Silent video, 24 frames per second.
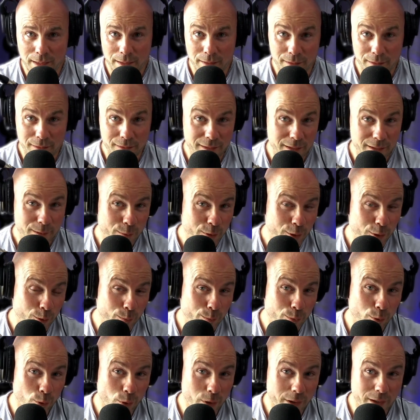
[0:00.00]
And the deeper
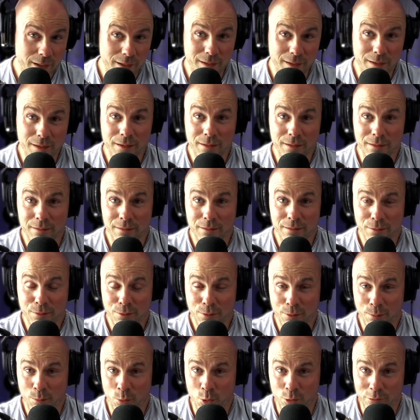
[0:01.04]
you breathe,
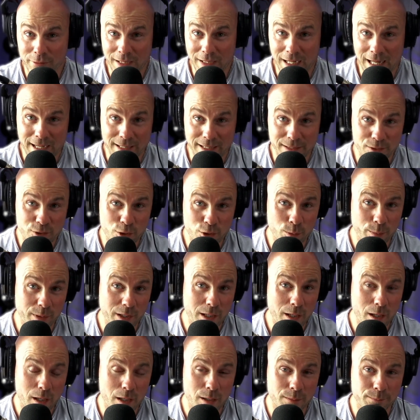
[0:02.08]
the more relaxed you
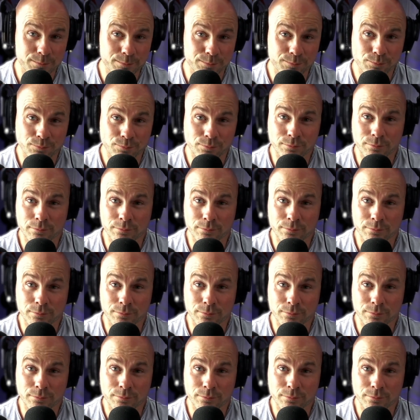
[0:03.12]
become.